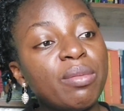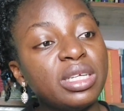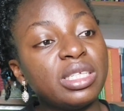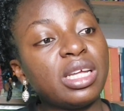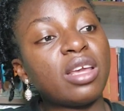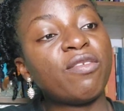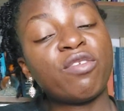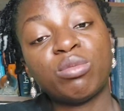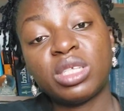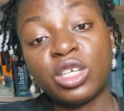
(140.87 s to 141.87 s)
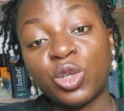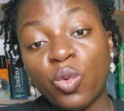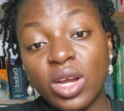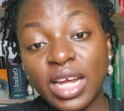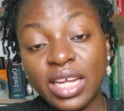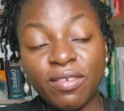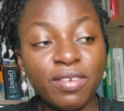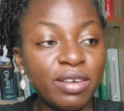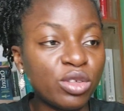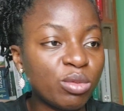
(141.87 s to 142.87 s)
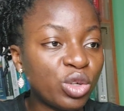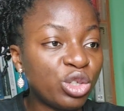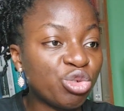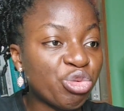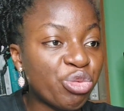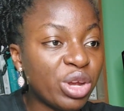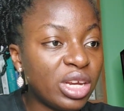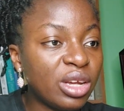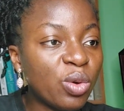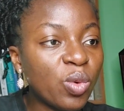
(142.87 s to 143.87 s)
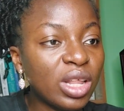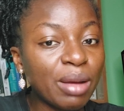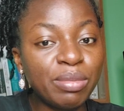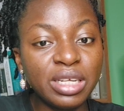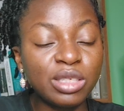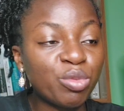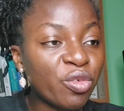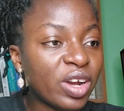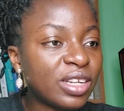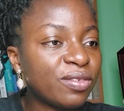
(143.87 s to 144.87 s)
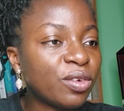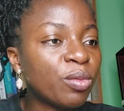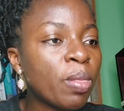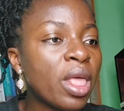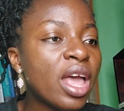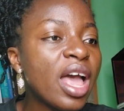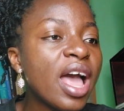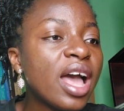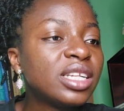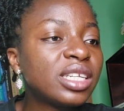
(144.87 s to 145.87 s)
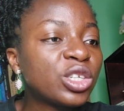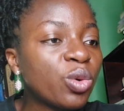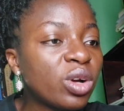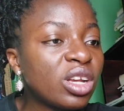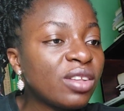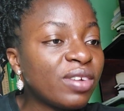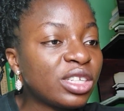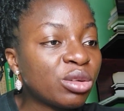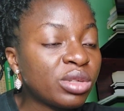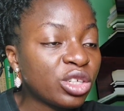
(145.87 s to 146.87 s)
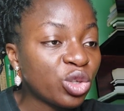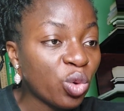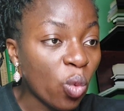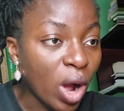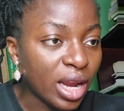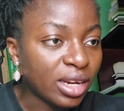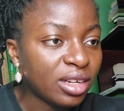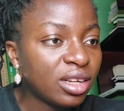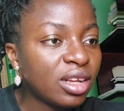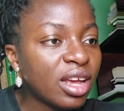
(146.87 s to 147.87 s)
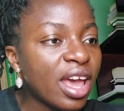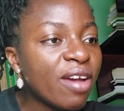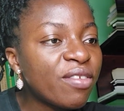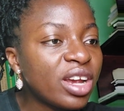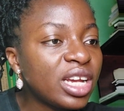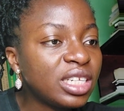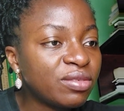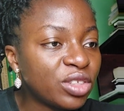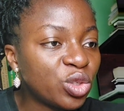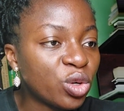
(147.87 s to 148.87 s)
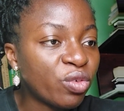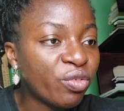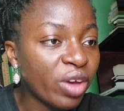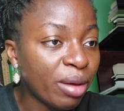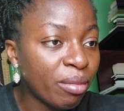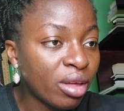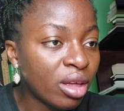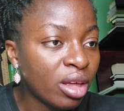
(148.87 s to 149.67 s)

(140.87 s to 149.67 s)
is taken from Section 185. So I'm going to read what that place provides for. Section 185 subsection 1. Every individual firm